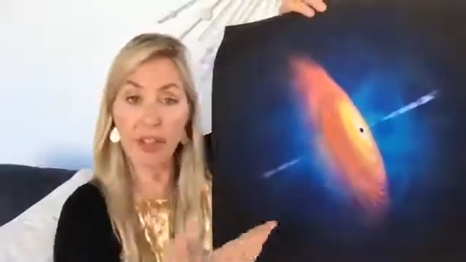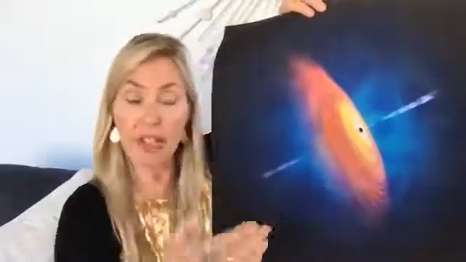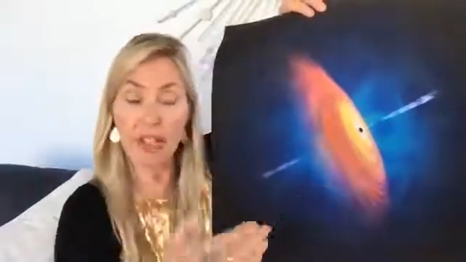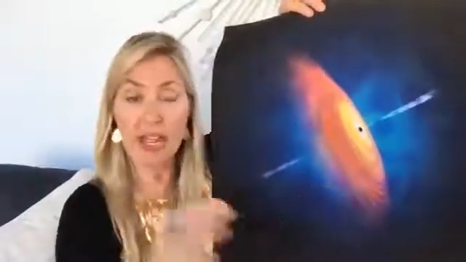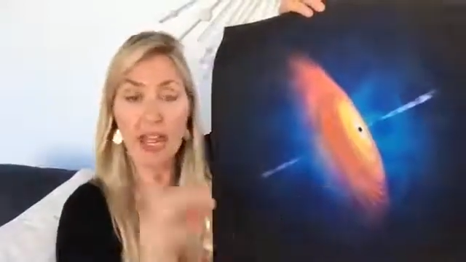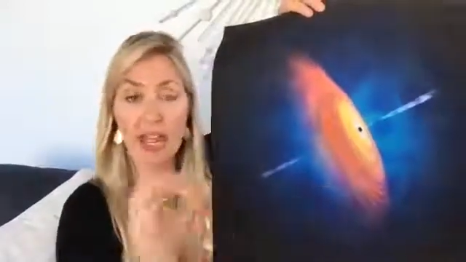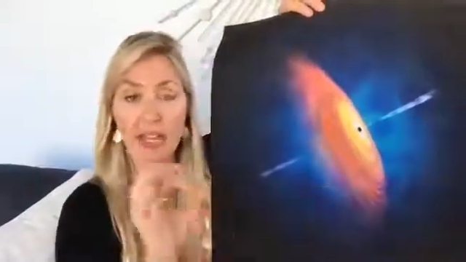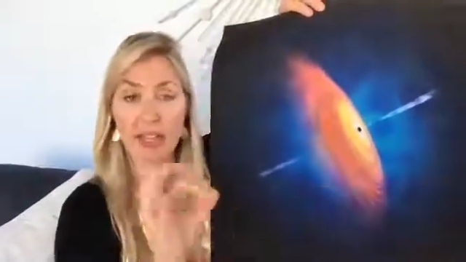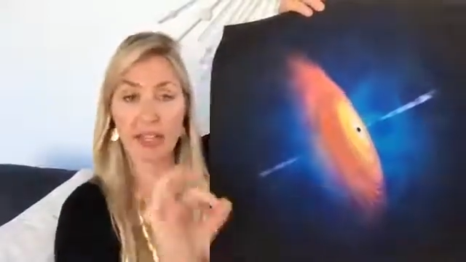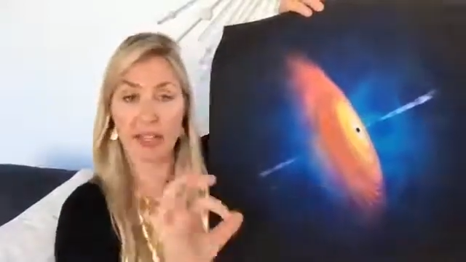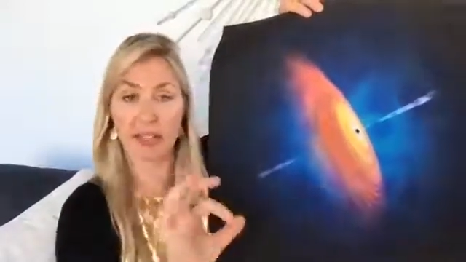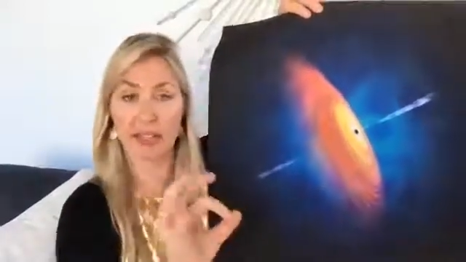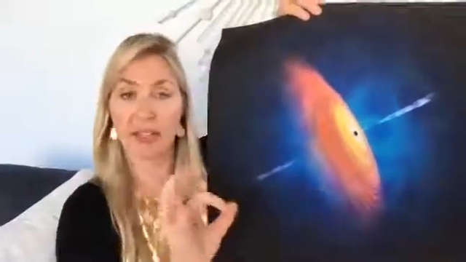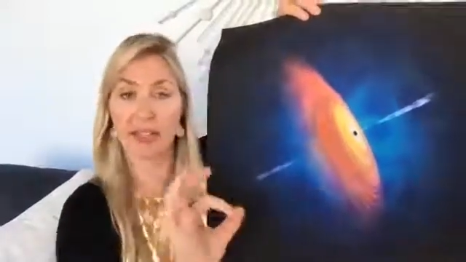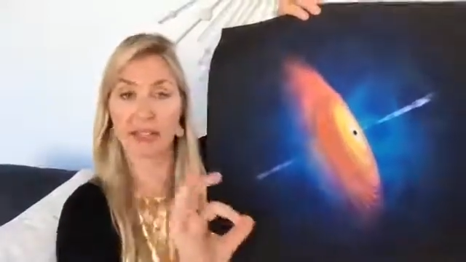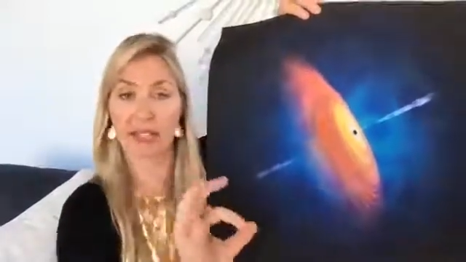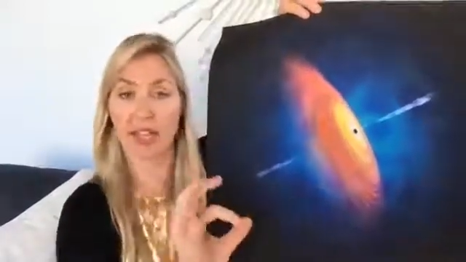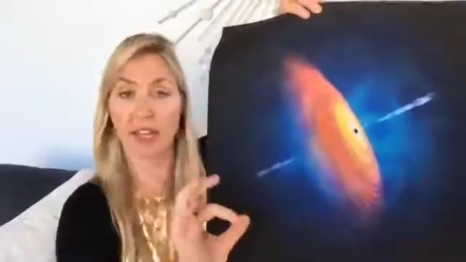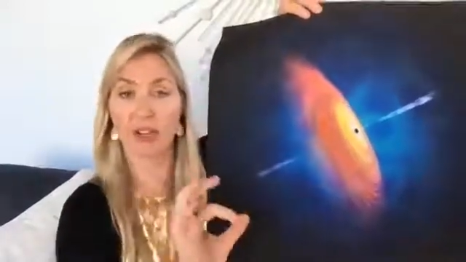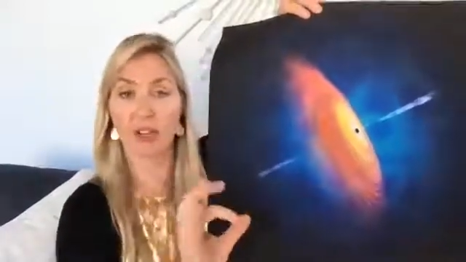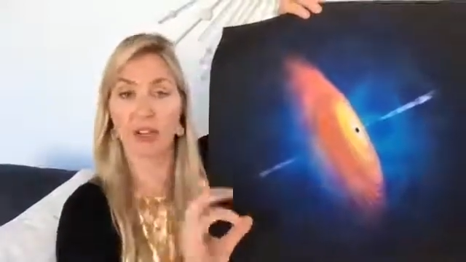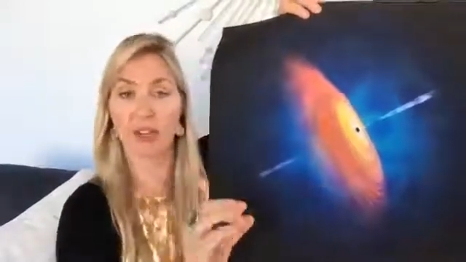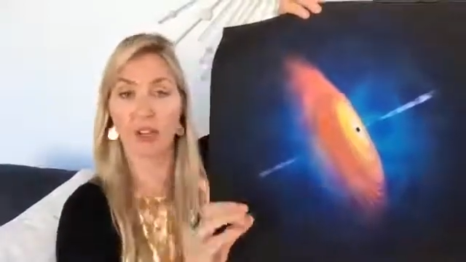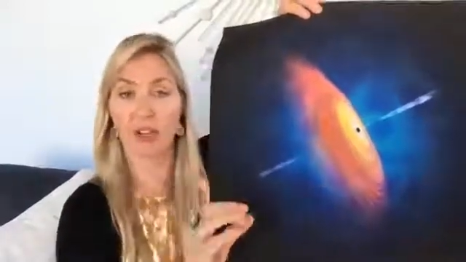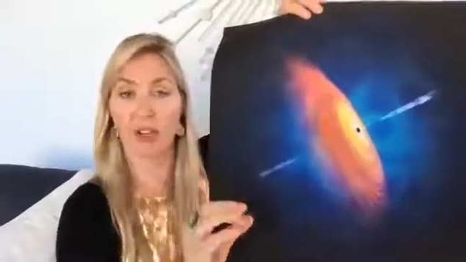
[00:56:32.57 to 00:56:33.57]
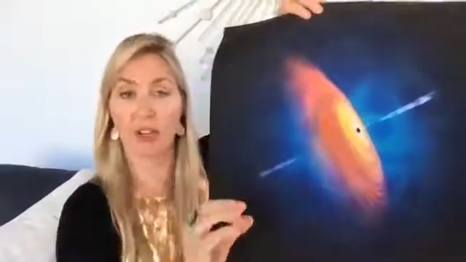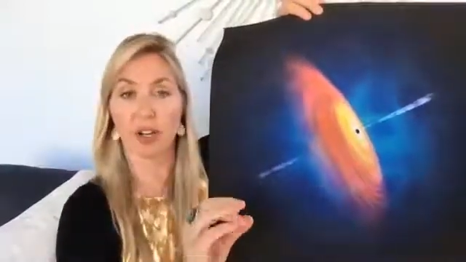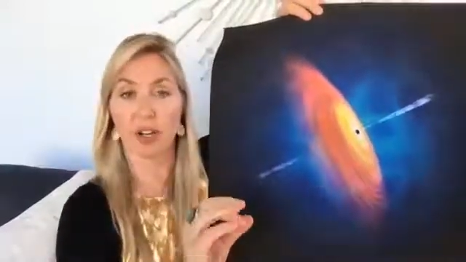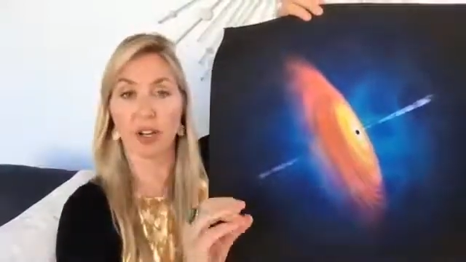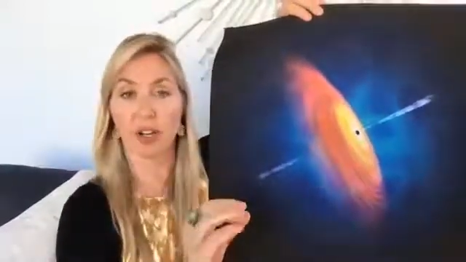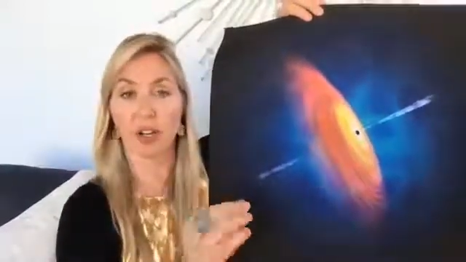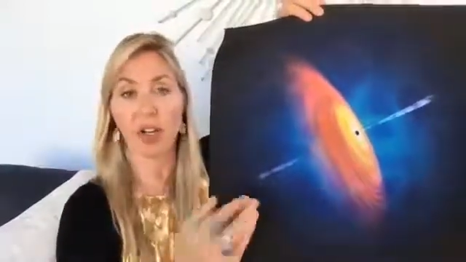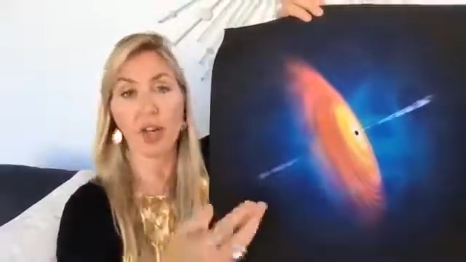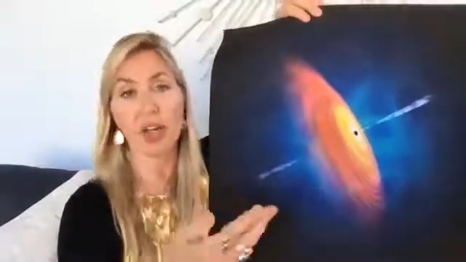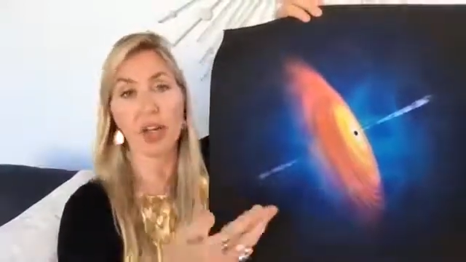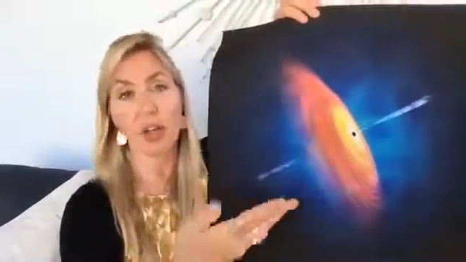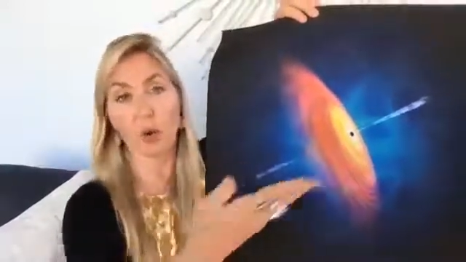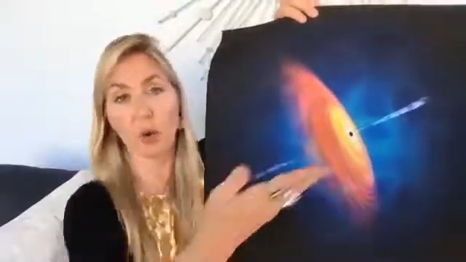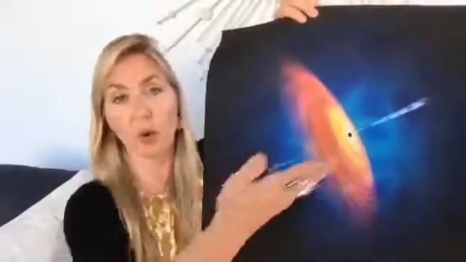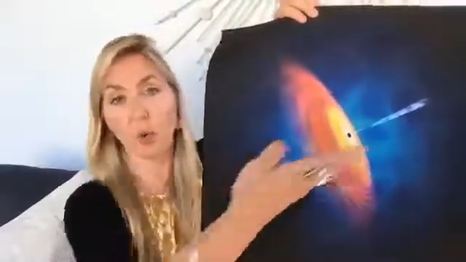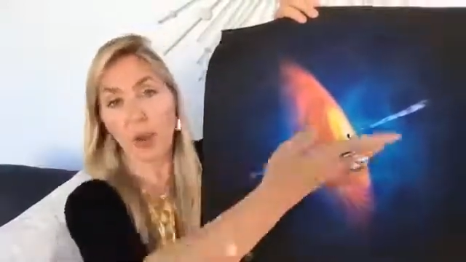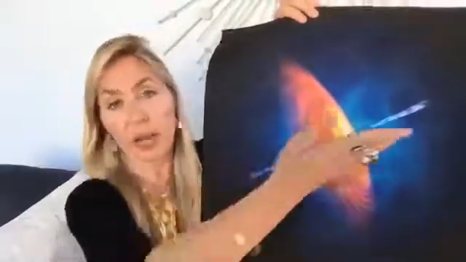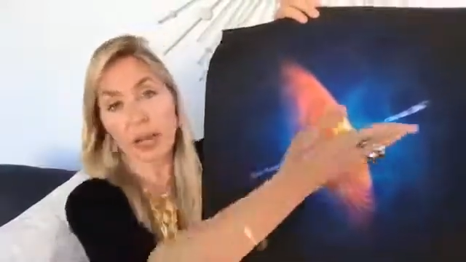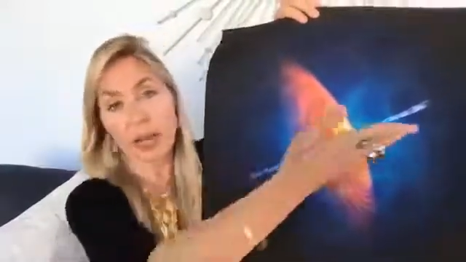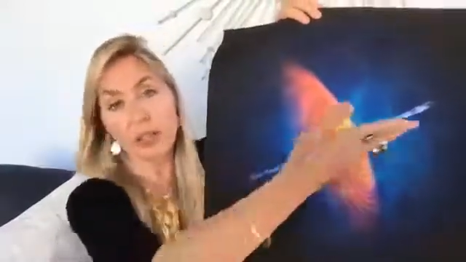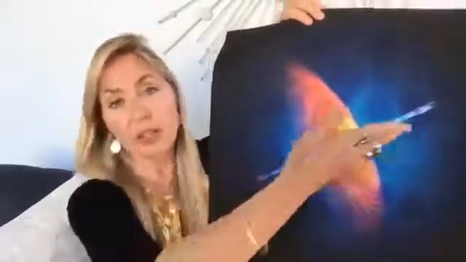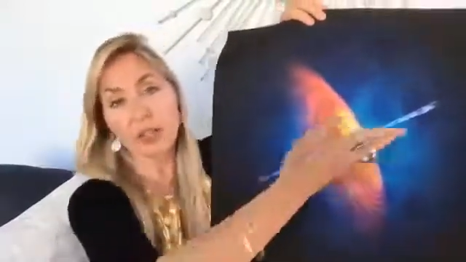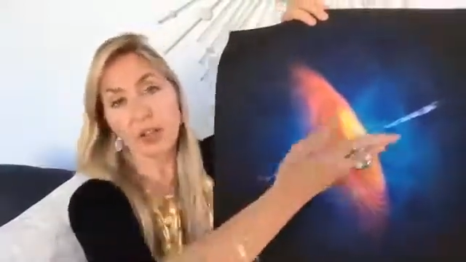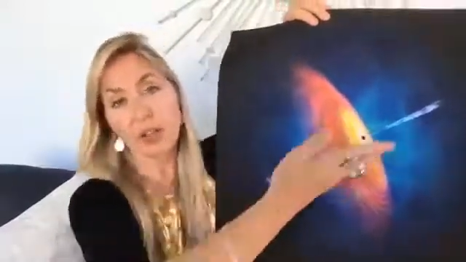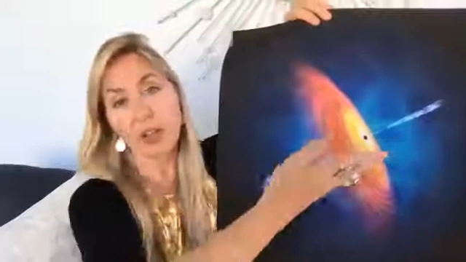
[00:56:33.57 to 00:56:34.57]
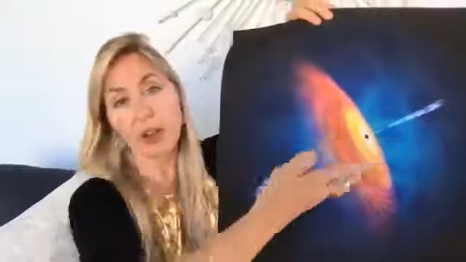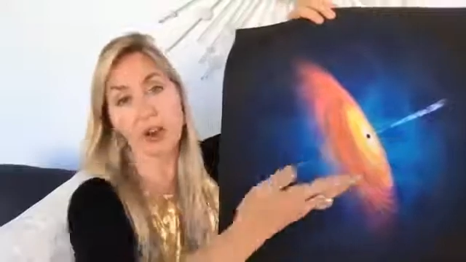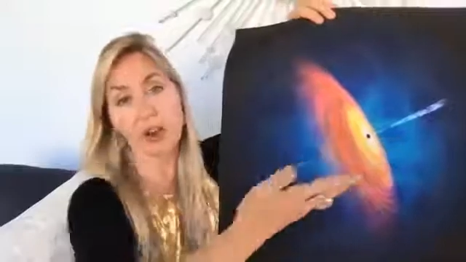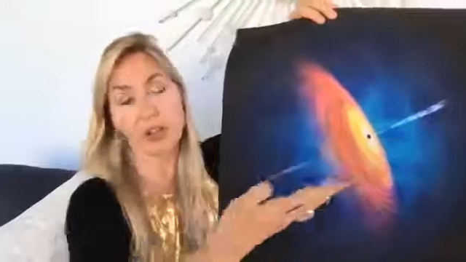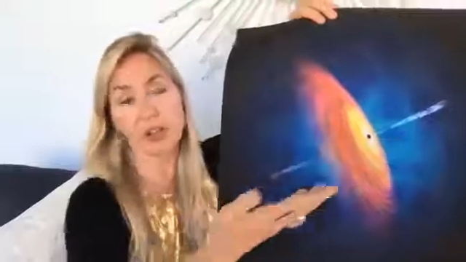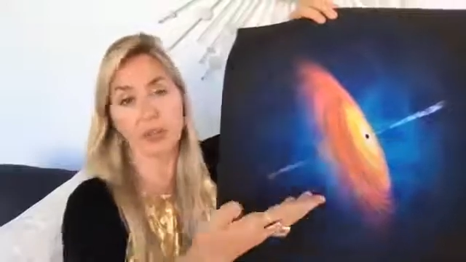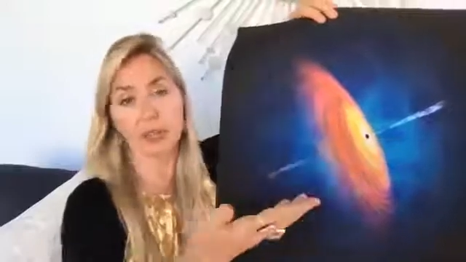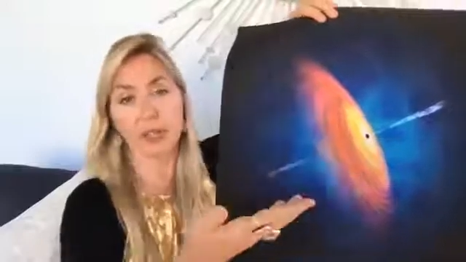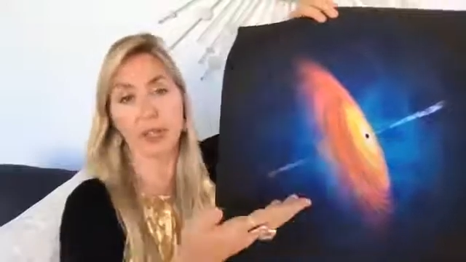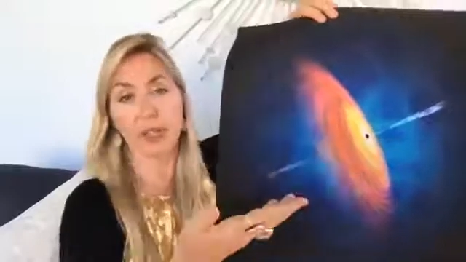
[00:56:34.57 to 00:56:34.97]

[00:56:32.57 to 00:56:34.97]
at its center, a quasar,